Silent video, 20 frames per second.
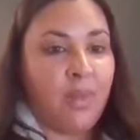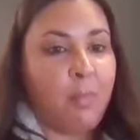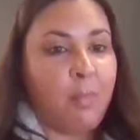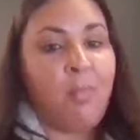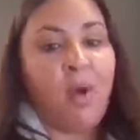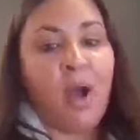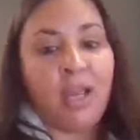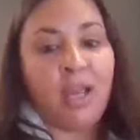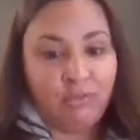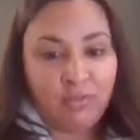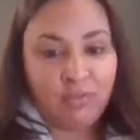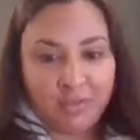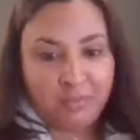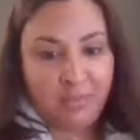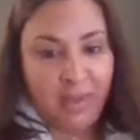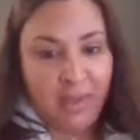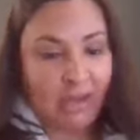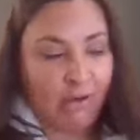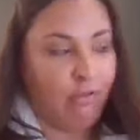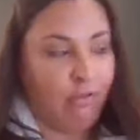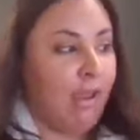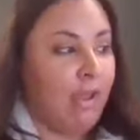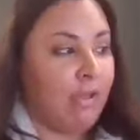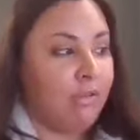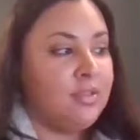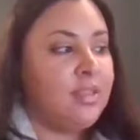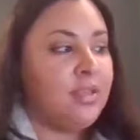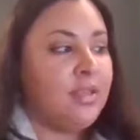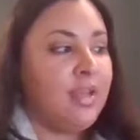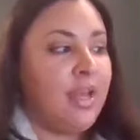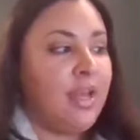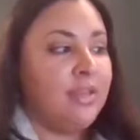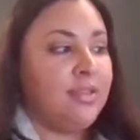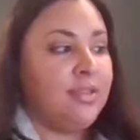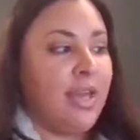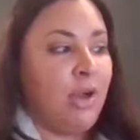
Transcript: migrant background has